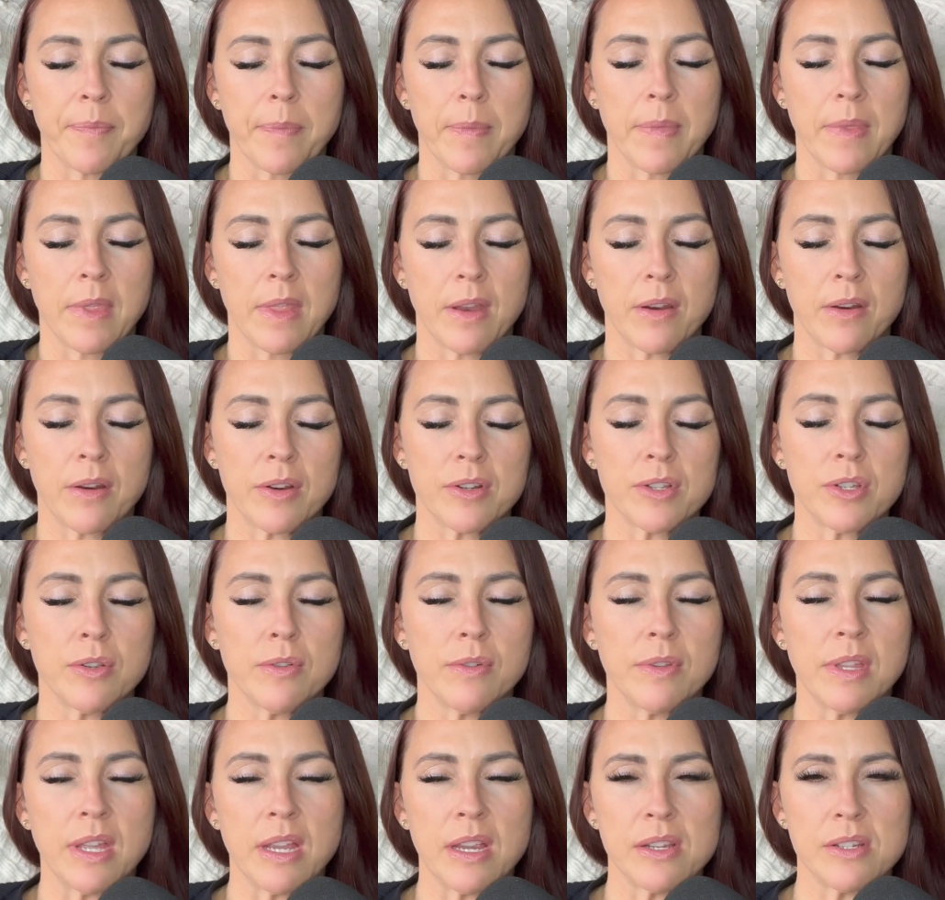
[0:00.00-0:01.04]
there are
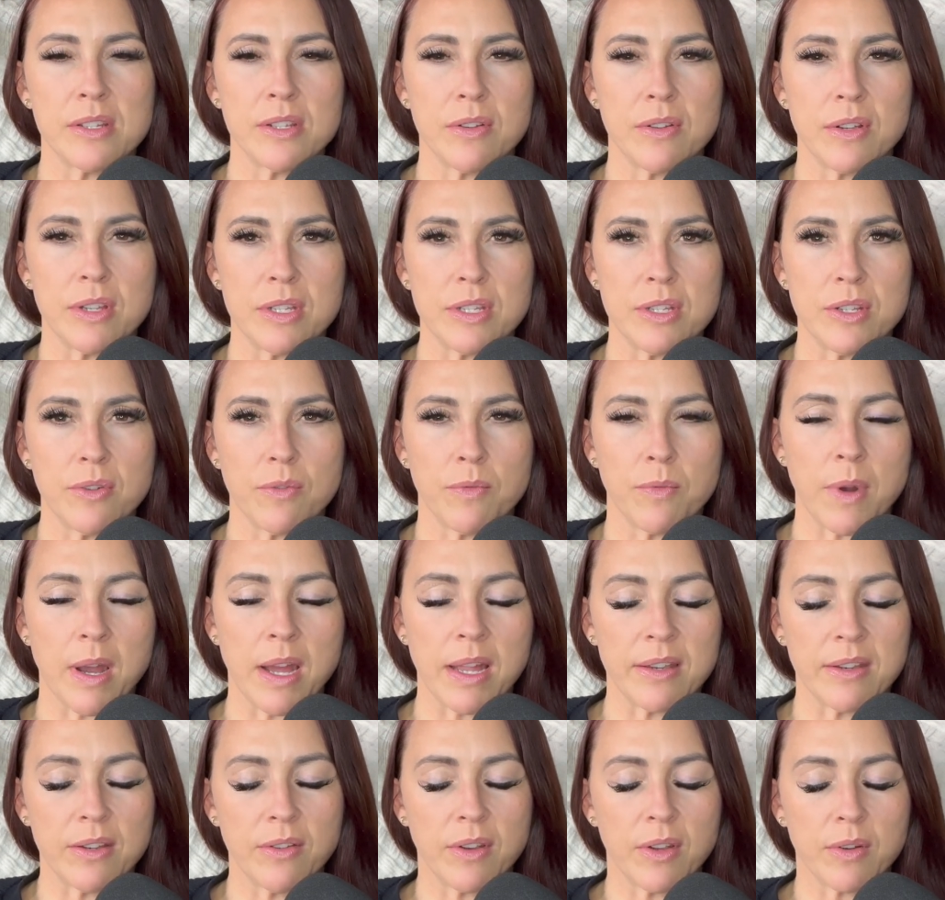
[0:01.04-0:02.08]
two things you can do.
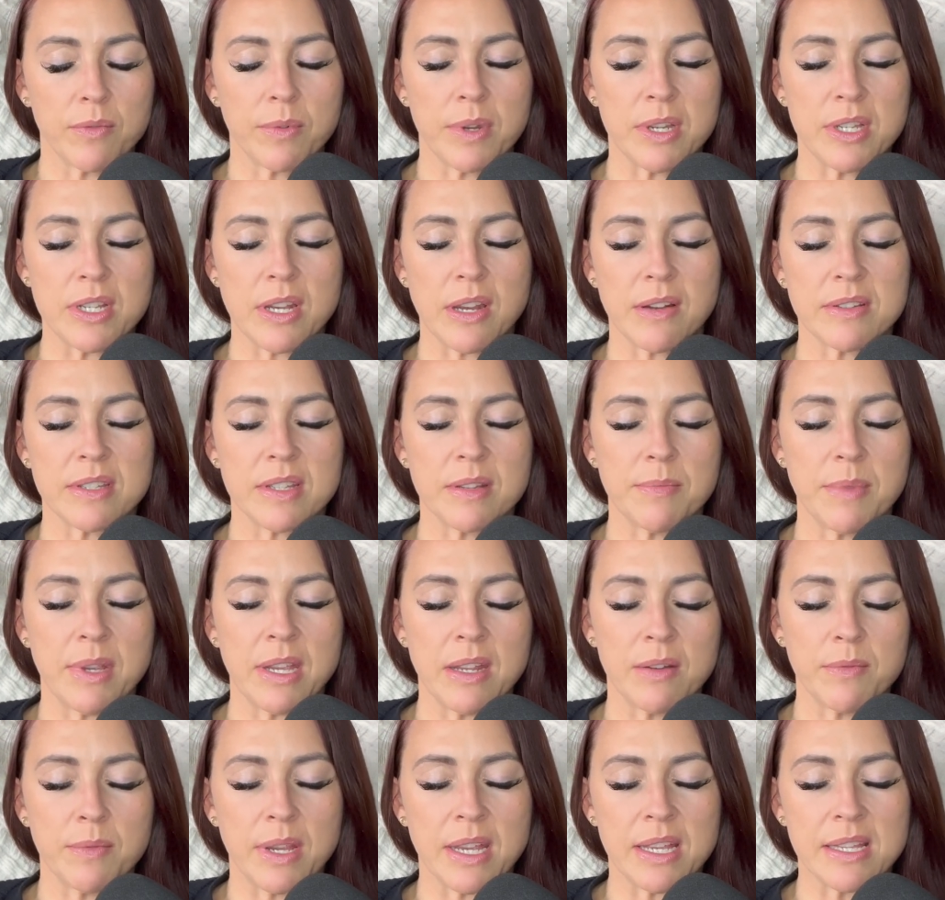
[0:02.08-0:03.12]
One, you can reach out to
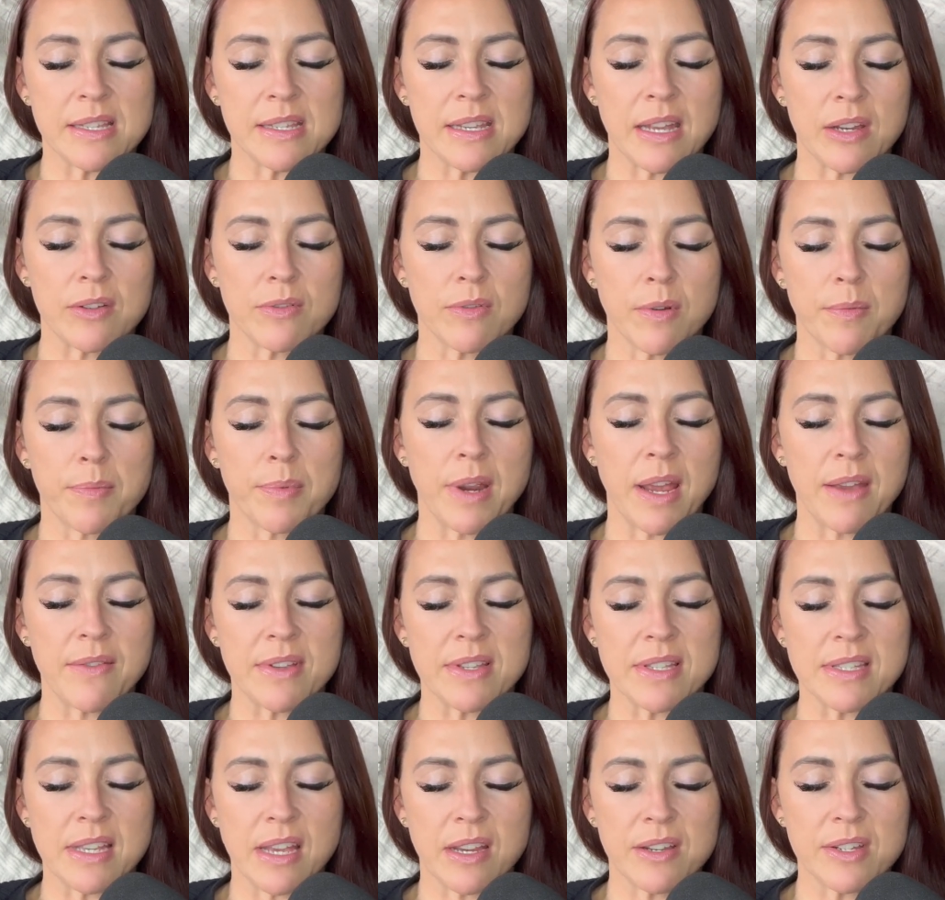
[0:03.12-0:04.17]
me and we can schedule a
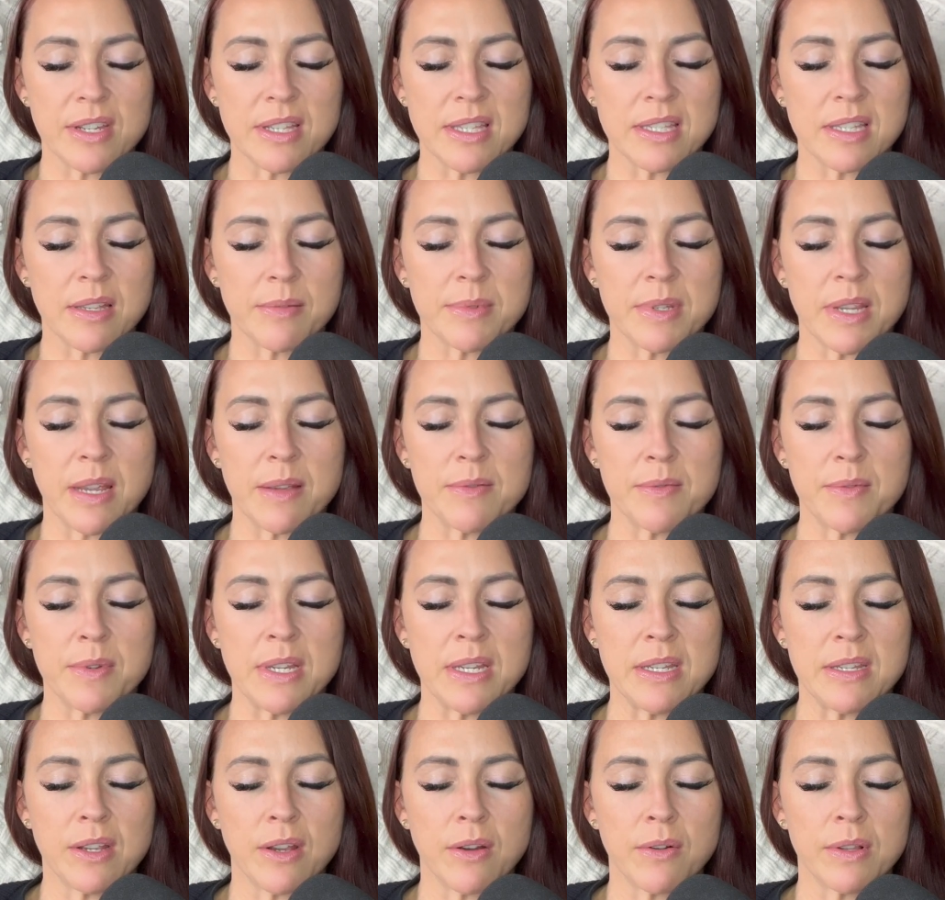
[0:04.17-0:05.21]
private session. Sometimes we
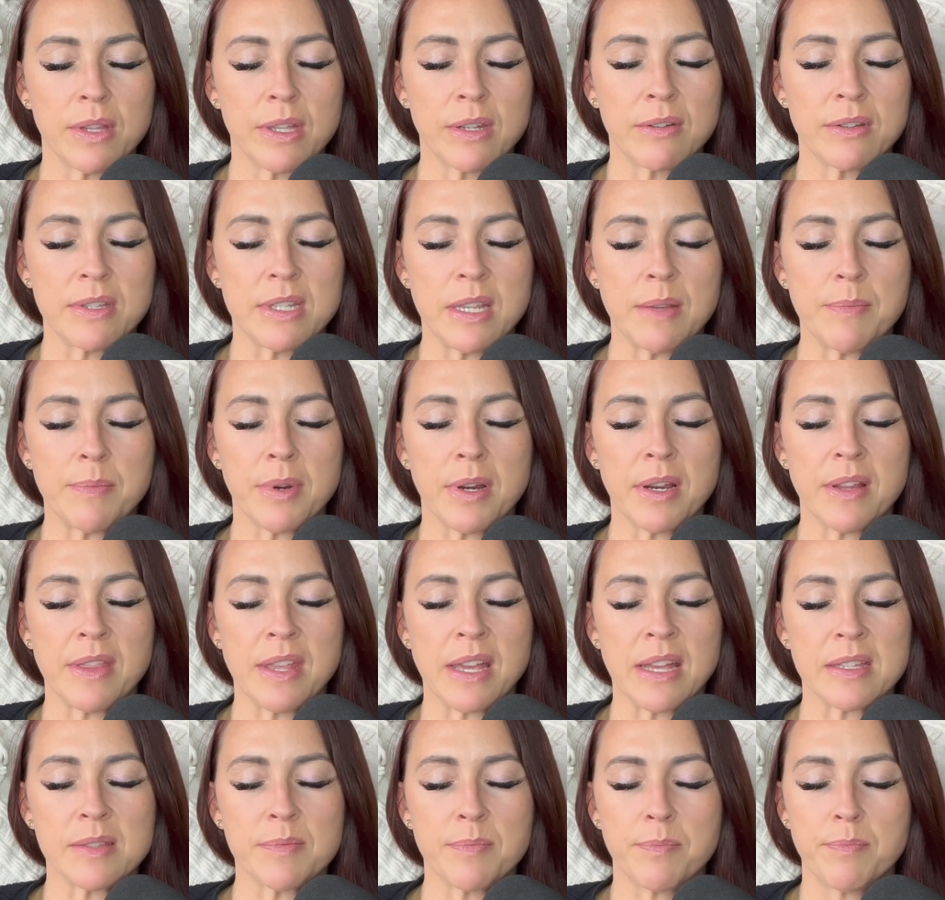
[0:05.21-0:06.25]
need to go a little deeper, and
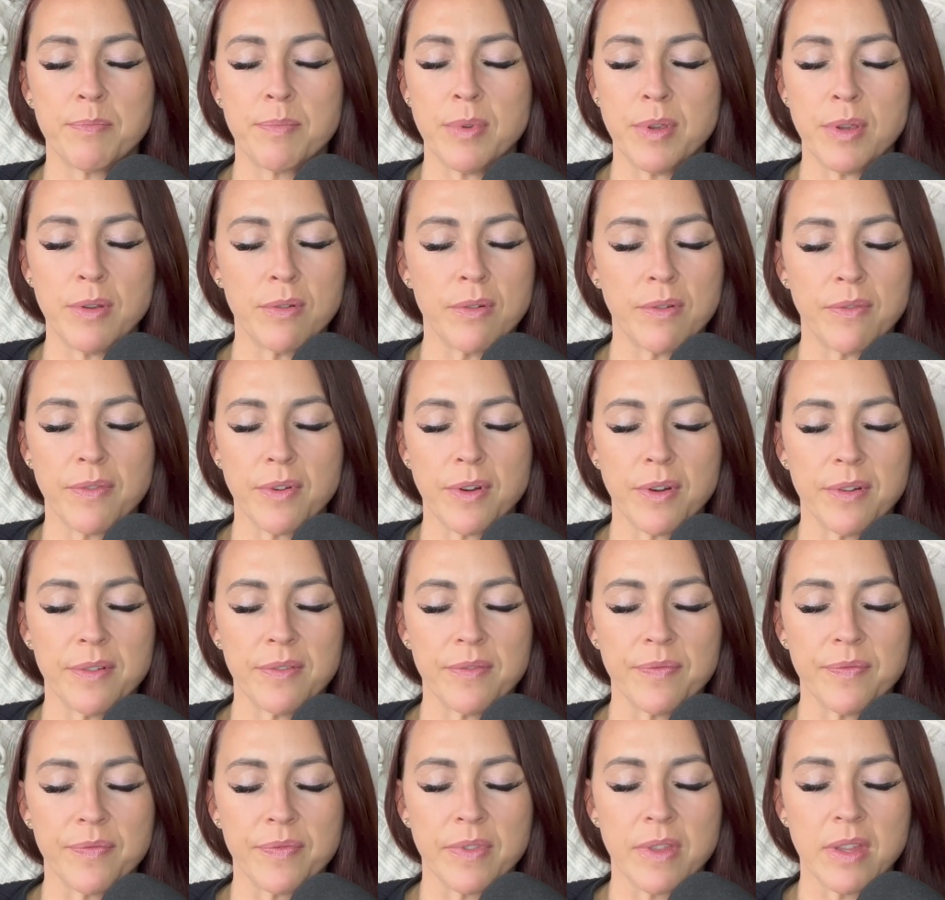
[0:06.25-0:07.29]
that's
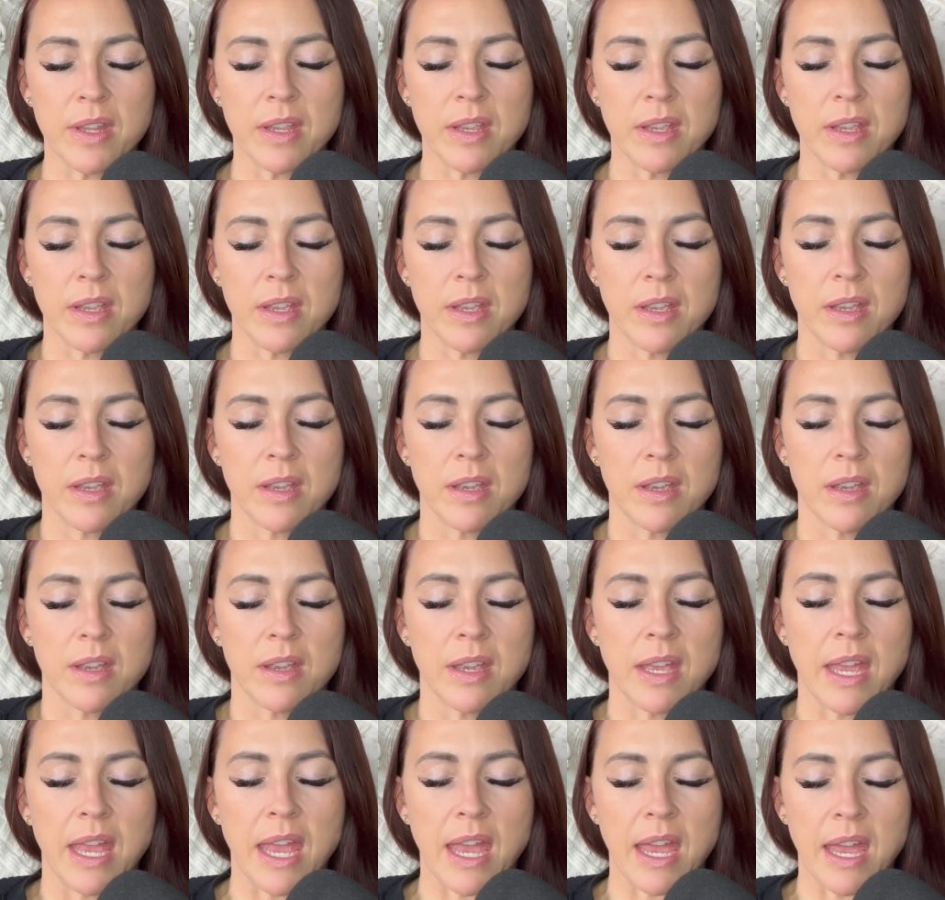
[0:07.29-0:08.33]
beautiful.
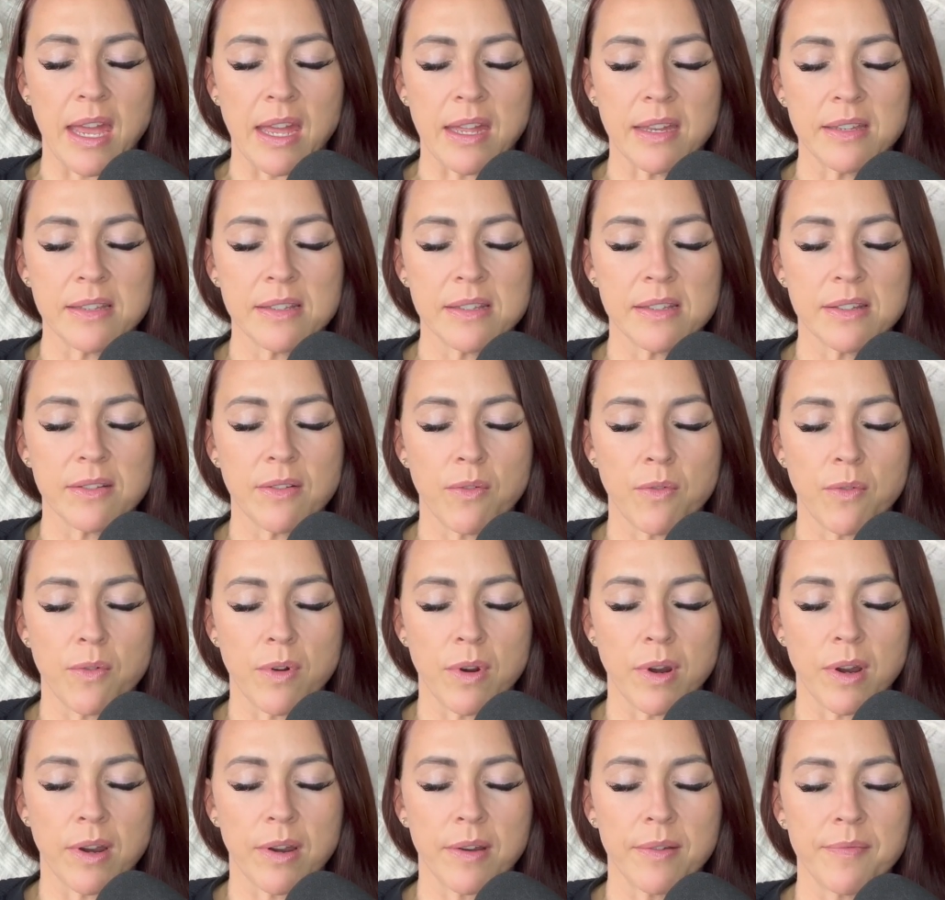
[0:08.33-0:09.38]
And,
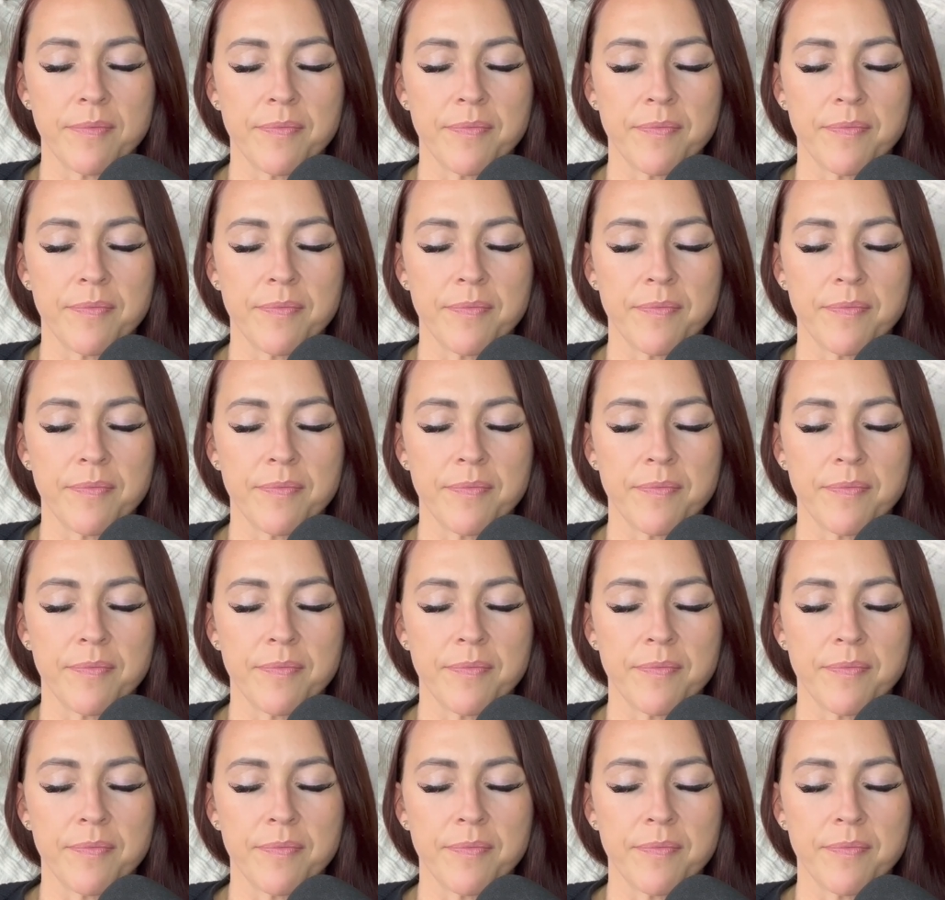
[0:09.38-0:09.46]
or